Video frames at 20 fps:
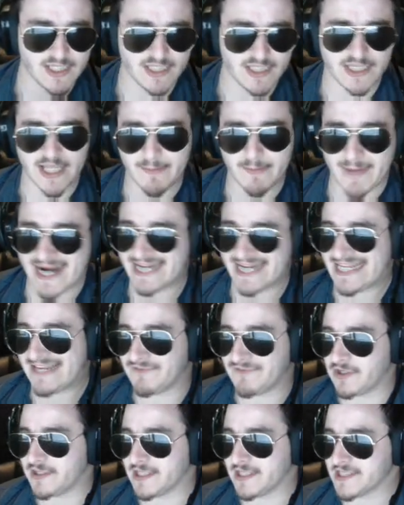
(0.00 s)
They might
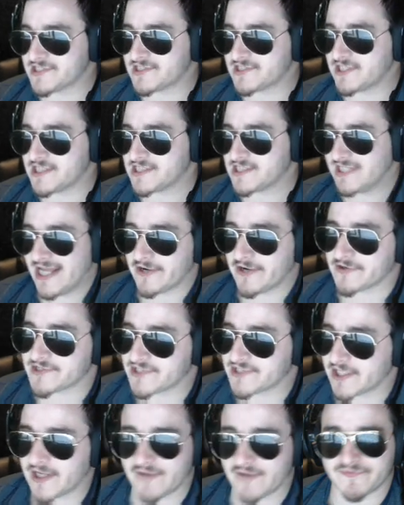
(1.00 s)
give you these letters
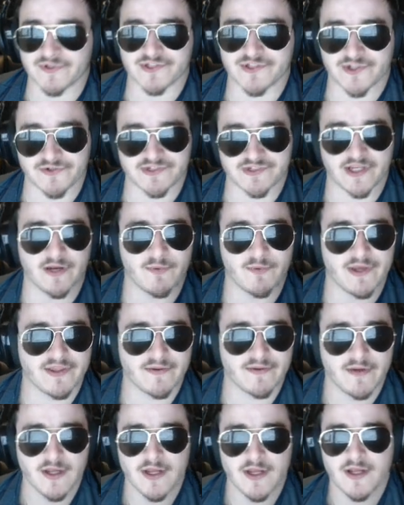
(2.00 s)
that you have to associate it with.
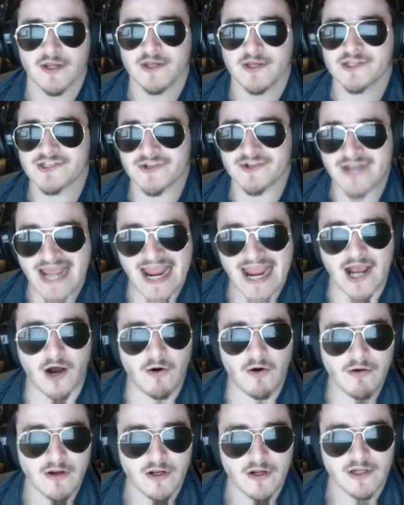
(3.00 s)
So
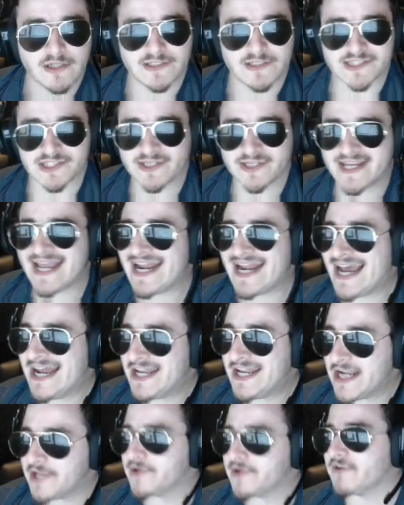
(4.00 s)
now, let's look at
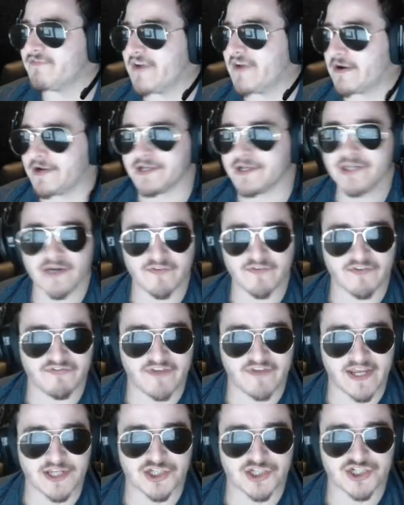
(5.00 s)
another variant of a
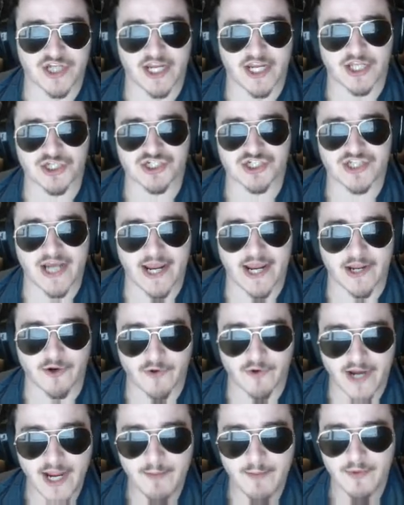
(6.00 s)
phase change
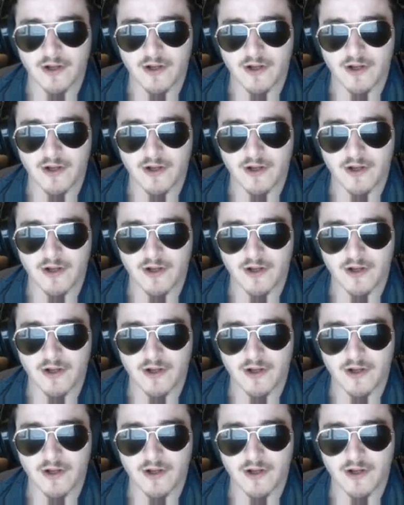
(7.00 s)
diagram,